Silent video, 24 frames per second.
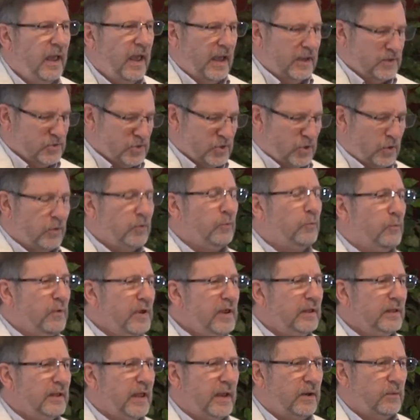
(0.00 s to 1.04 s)
And so the
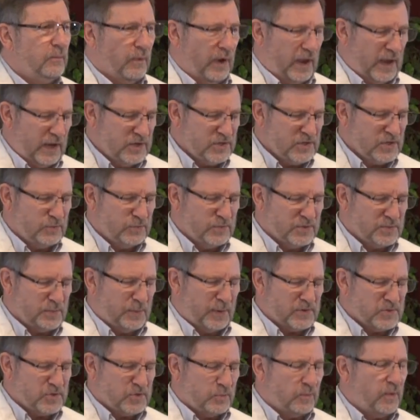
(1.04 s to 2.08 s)
relay race, he was
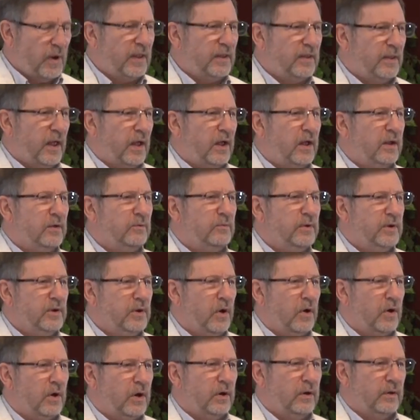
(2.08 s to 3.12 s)
supposed to run the
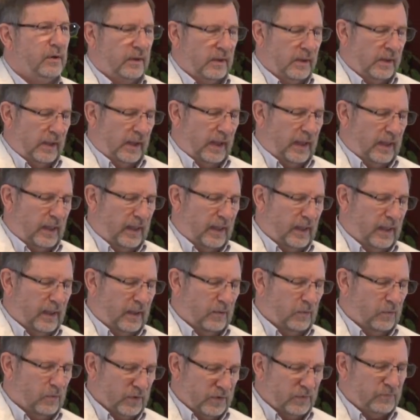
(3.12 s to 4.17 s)
100-yard
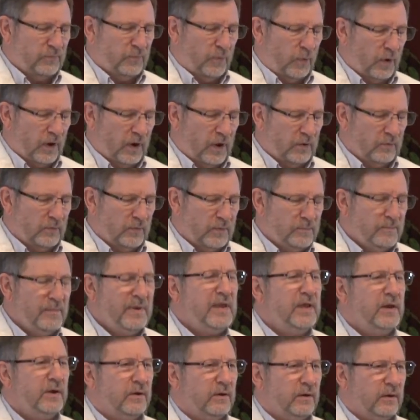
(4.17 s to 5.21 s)
or the
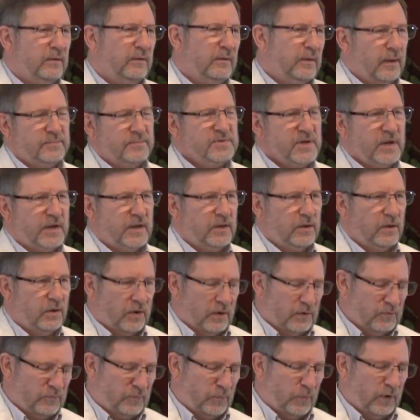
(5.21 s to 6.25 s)
400-meter, I'm saying
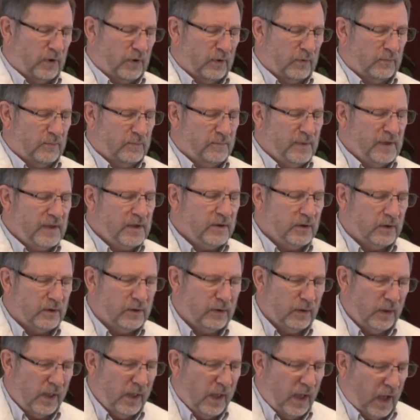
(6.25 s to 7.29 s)
yard,
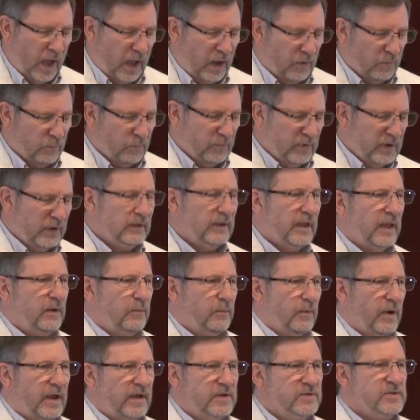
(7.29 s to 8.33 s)
400-meter relay
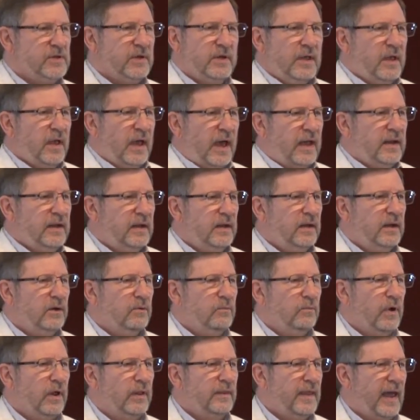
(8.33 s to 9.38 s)
race, and he
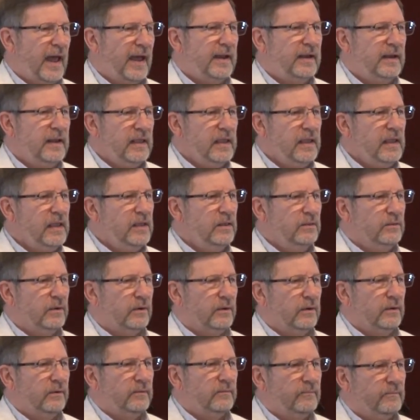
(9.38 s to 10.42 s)
didn't run that
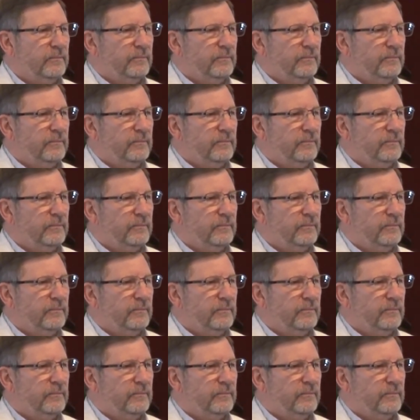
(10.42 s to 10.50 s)
either.